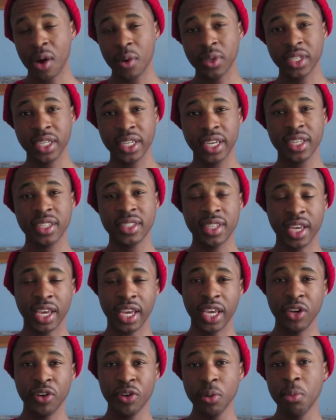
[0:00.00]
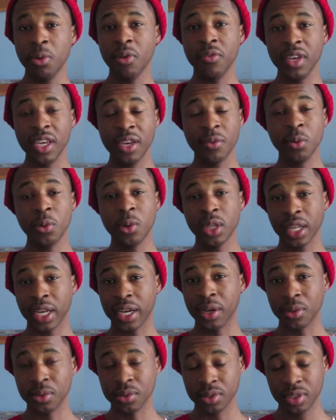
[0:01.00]
against a group of evil
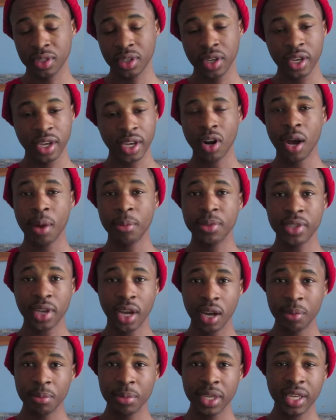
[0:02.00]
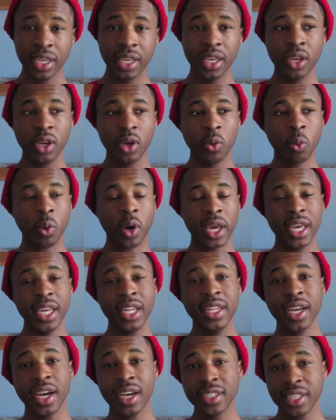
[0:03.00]
clowns. Rob Zombie, when he
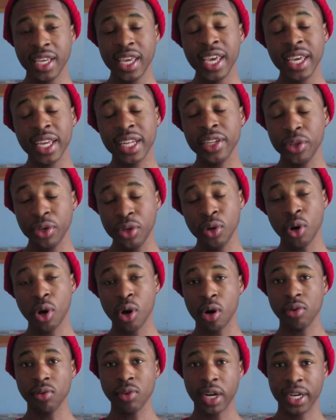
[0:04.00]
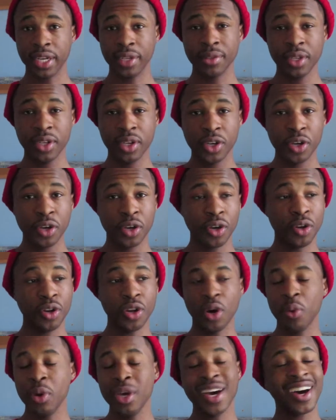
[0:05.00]
can do horror right. You
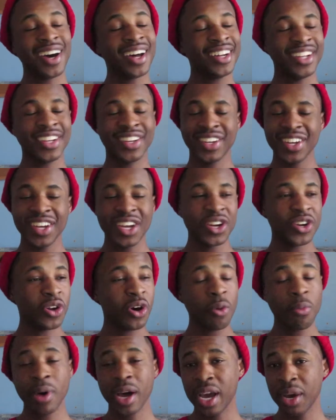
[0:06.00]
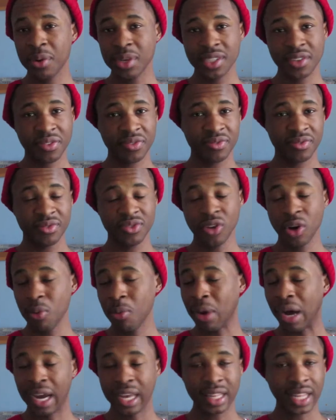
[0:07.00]
know, we all nobody
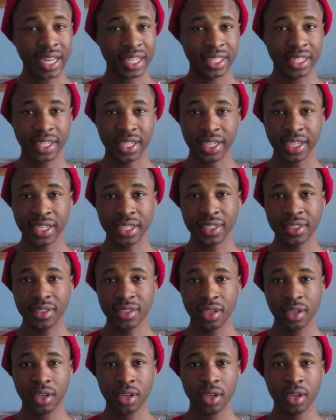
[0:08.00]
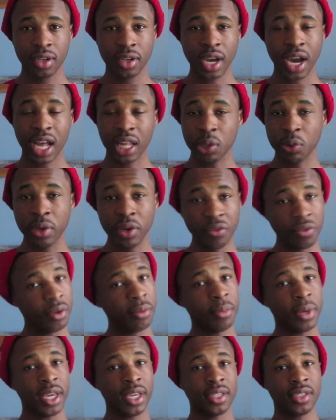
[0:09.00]
liked it, his Halloween
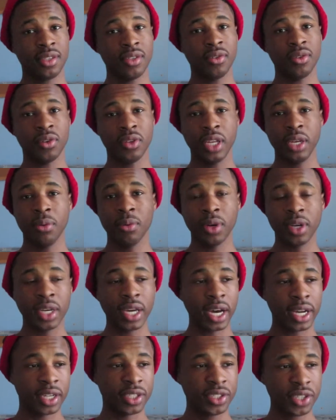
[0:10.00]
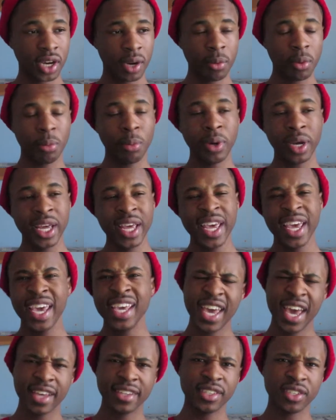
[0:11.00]
remakes. You know, they were kind of terrible, but he
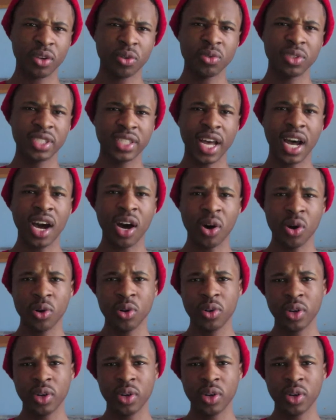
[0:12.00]
has his own style.